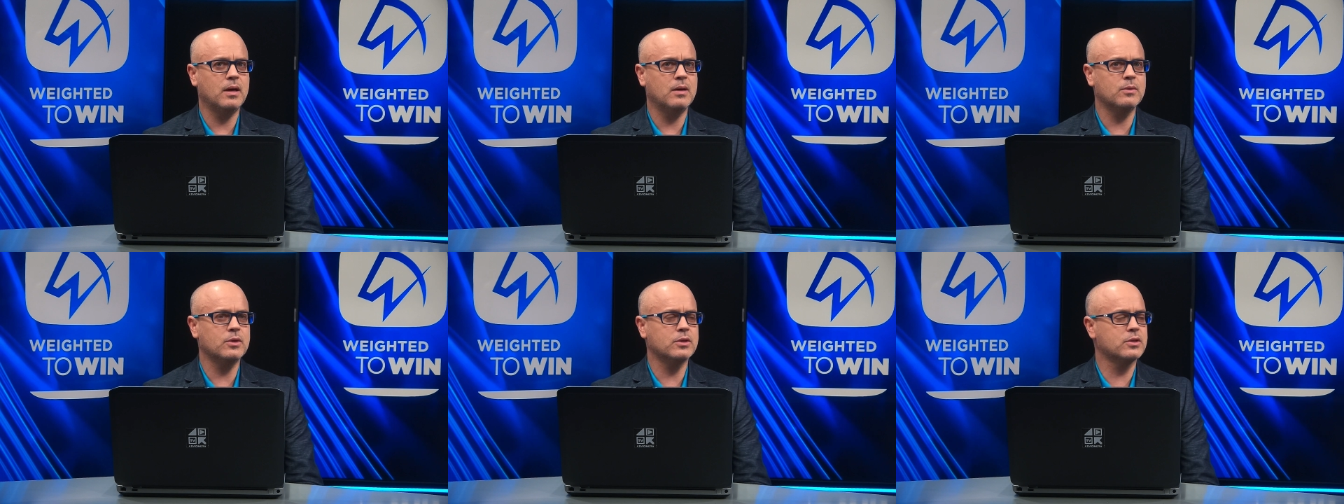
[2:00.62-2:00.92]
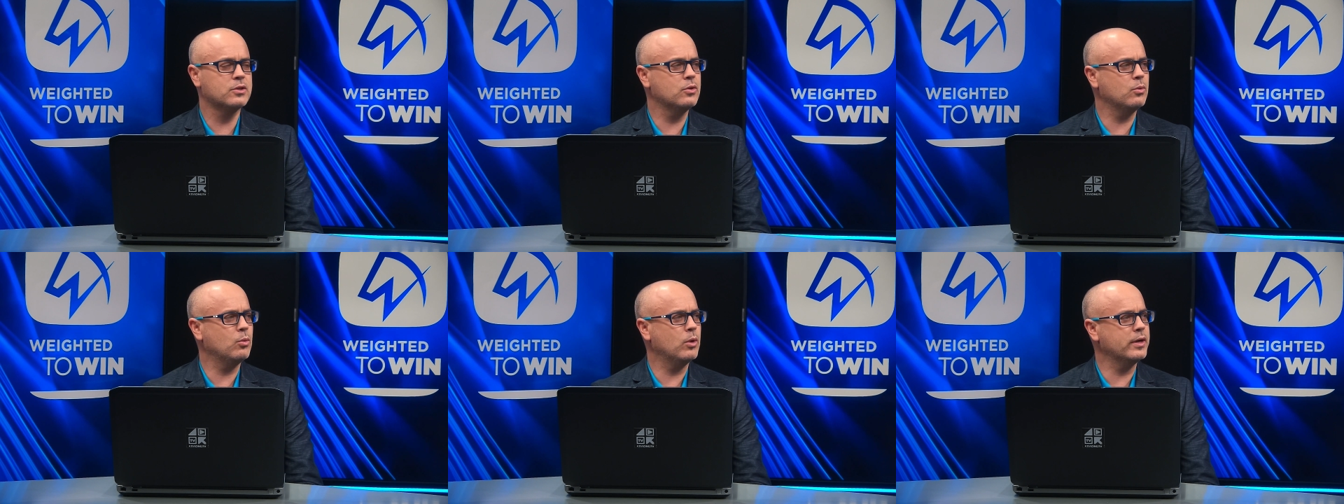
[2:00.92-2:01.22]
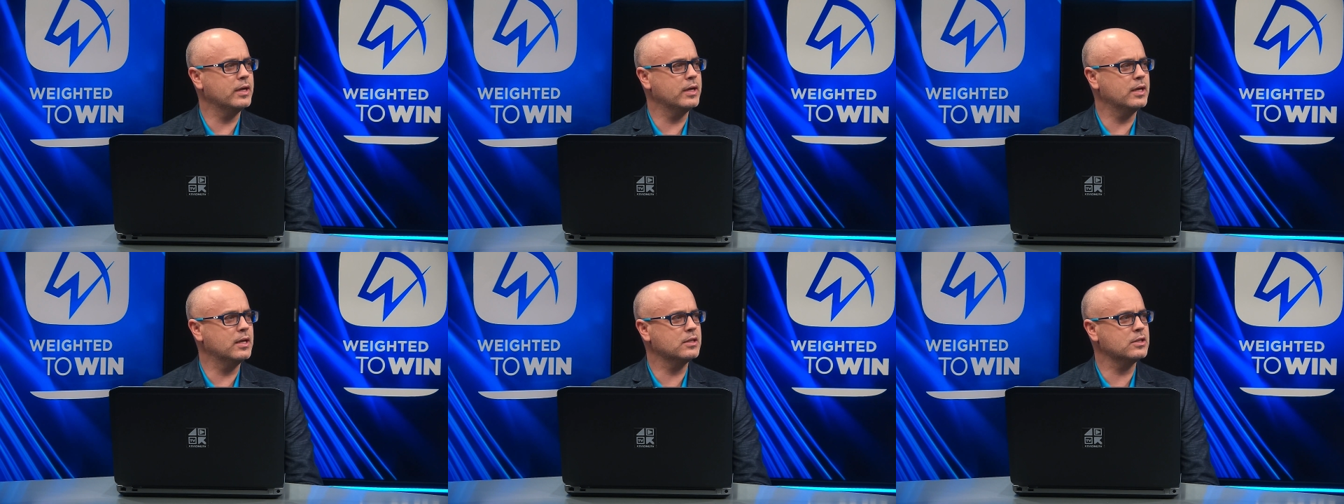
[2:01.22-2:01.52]
I, am not too
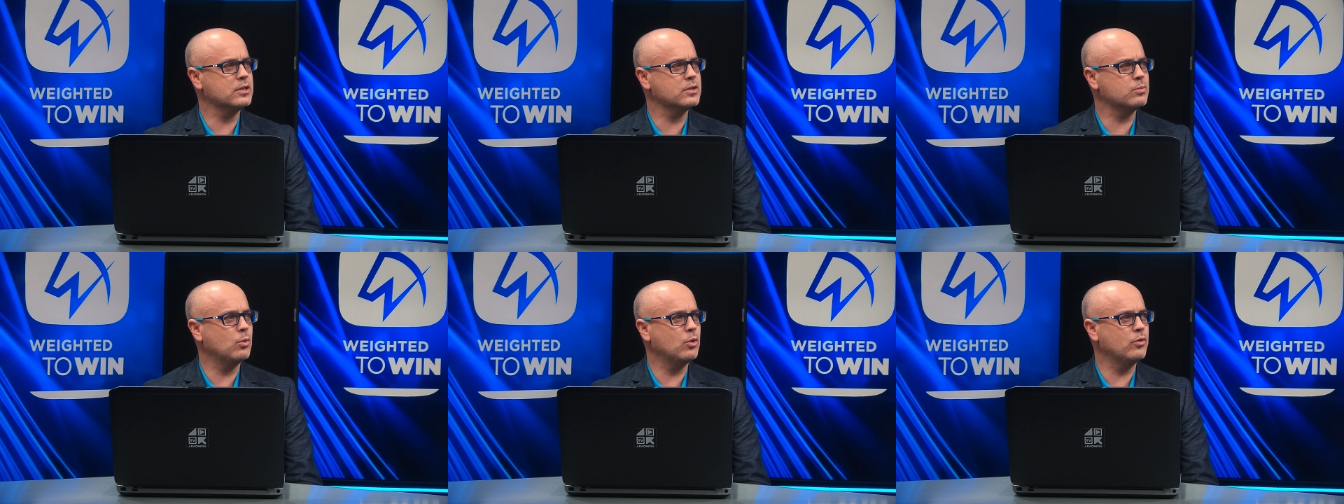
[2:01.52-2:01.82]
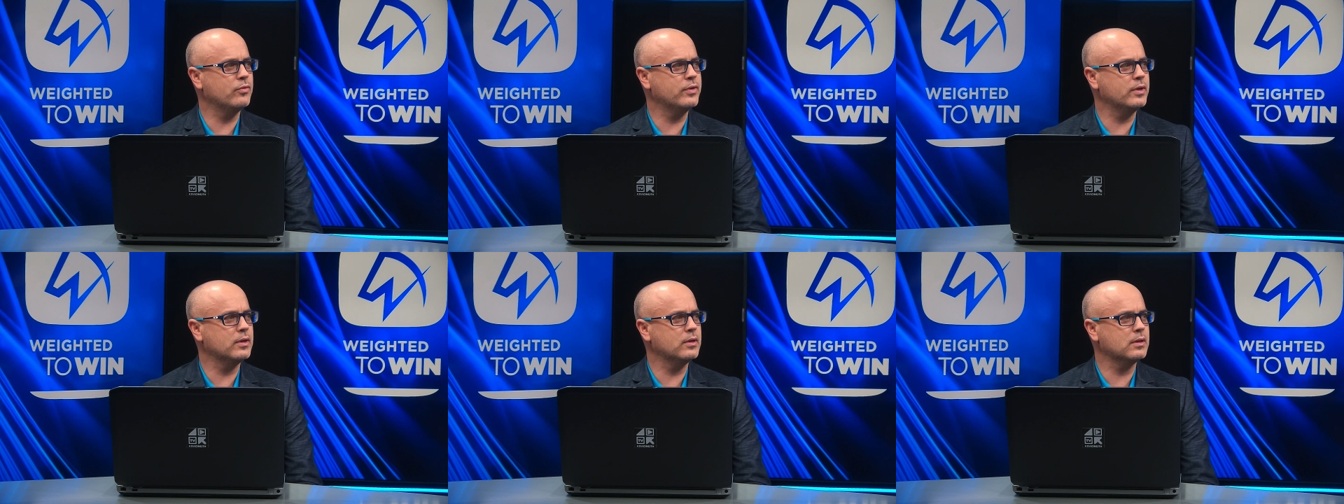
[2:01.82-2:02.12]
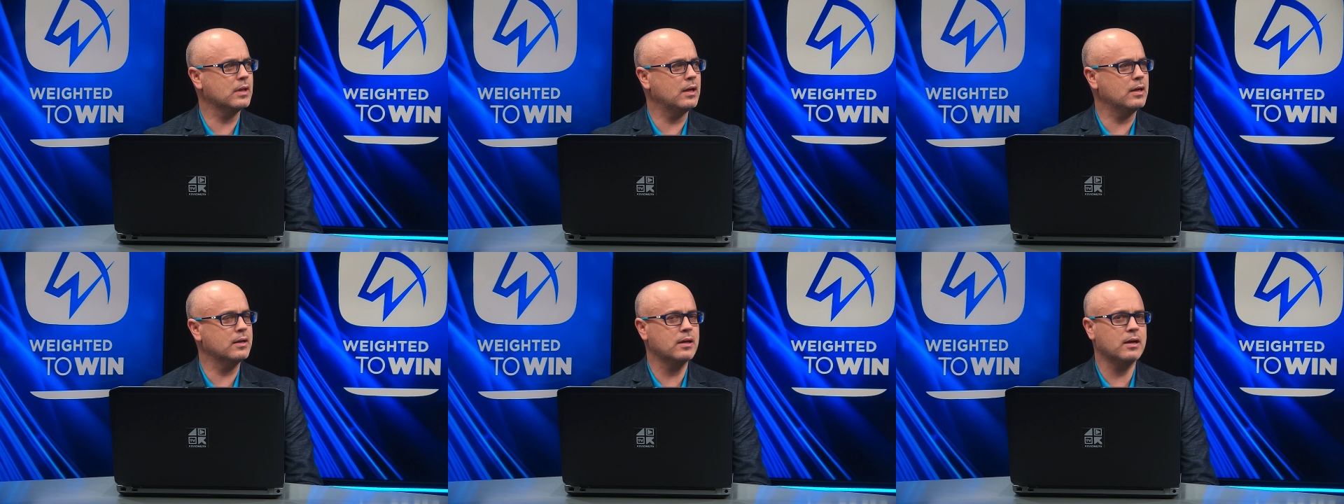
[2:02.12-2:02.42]
worried in a small
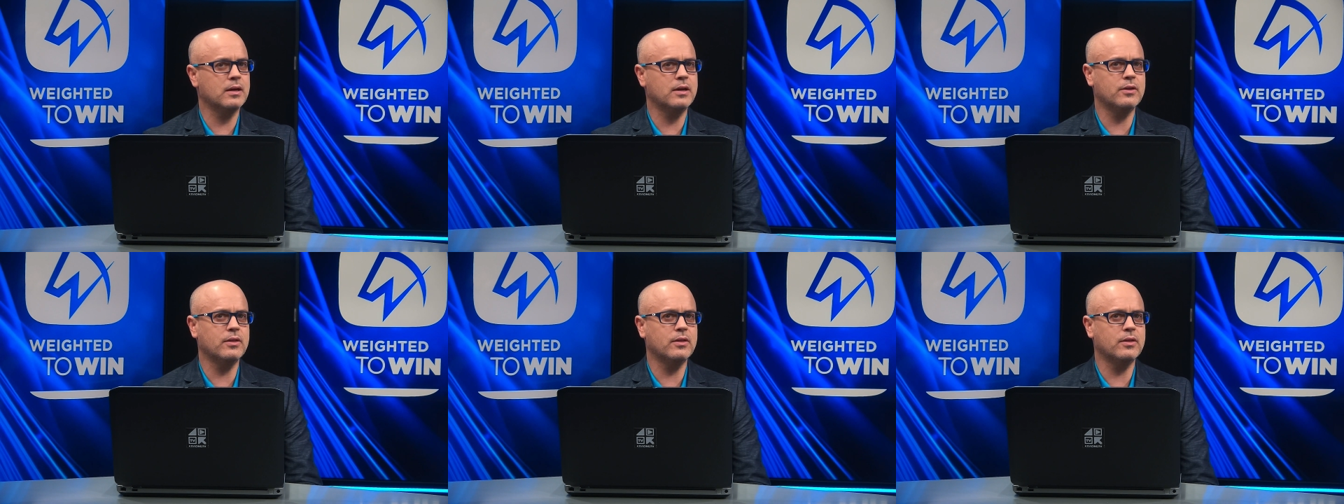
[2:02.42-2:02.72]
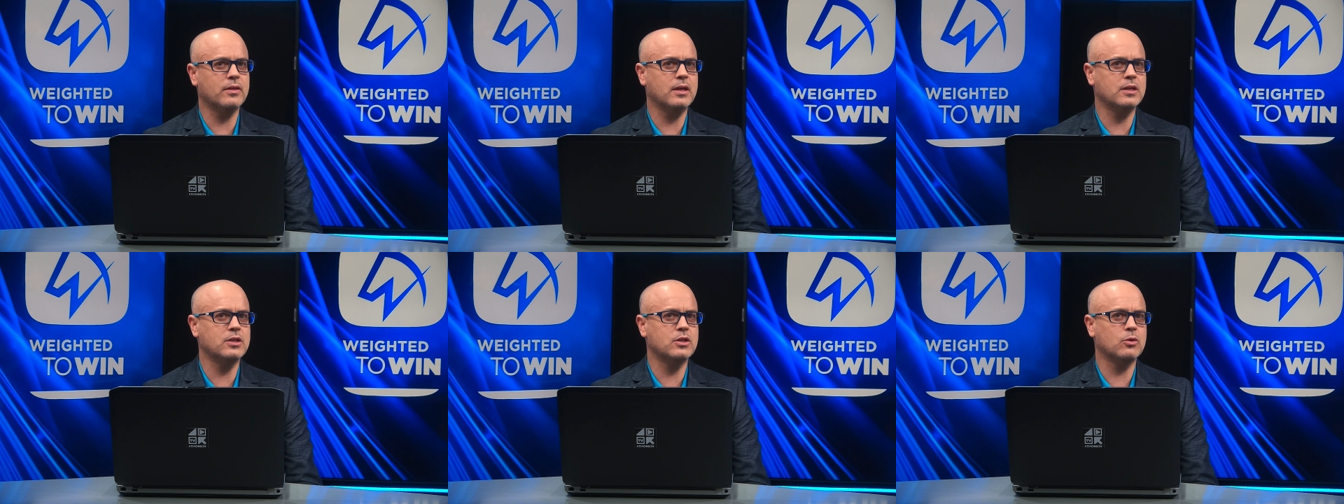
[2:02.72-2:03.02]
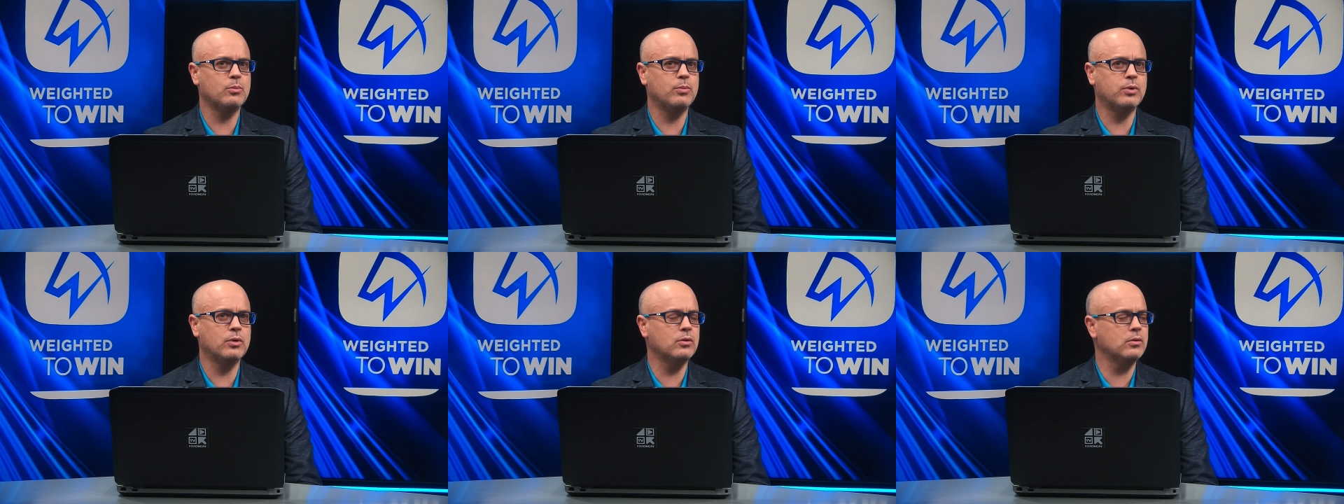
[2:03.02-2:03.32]
field, okay. I don't think
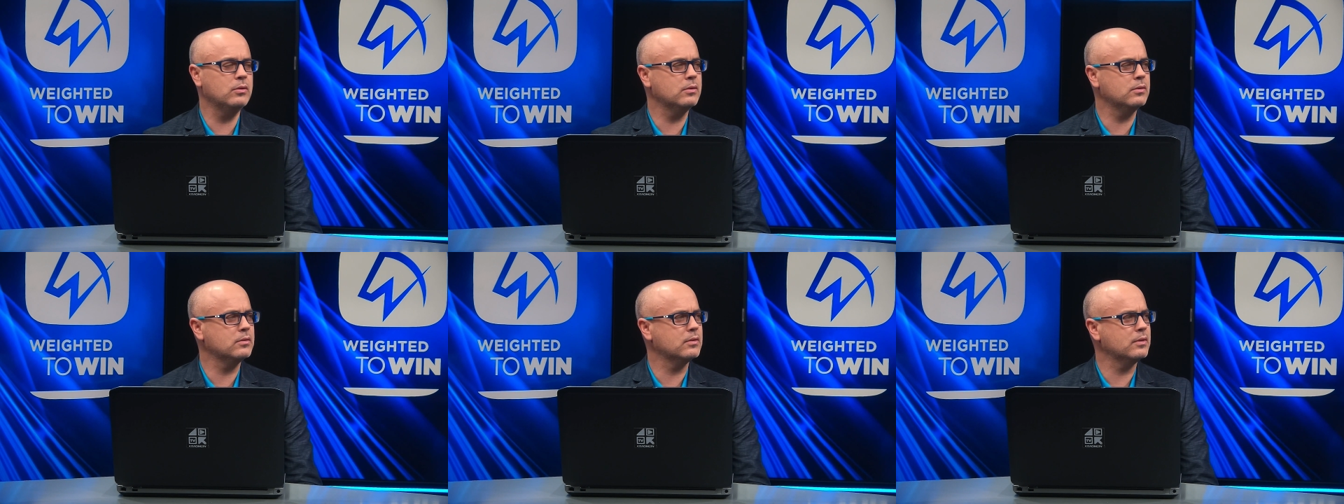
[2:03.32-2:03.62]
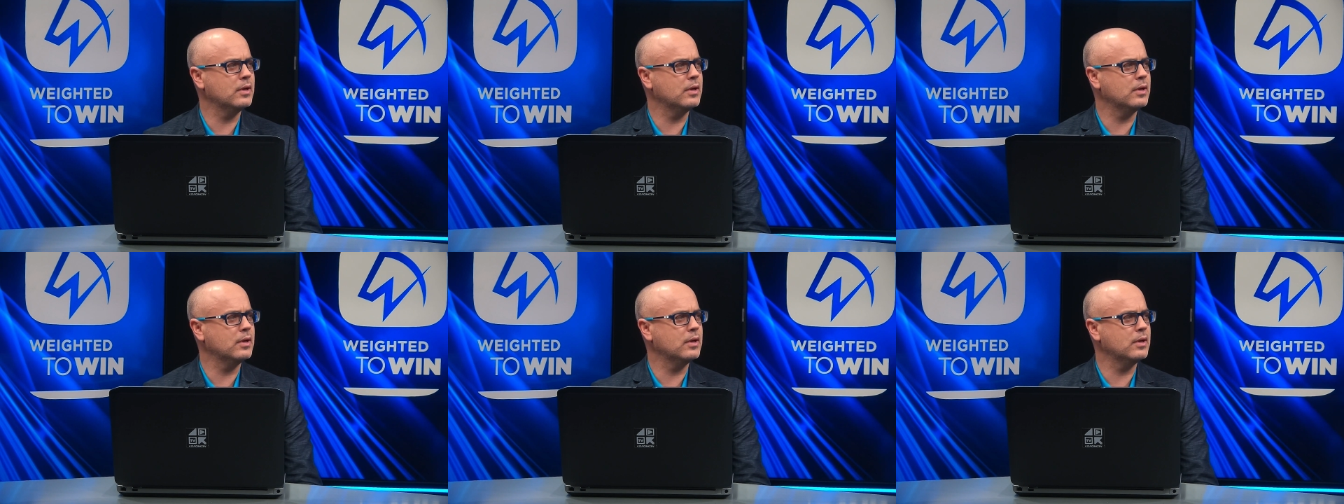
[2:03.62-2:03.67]
she'll pull.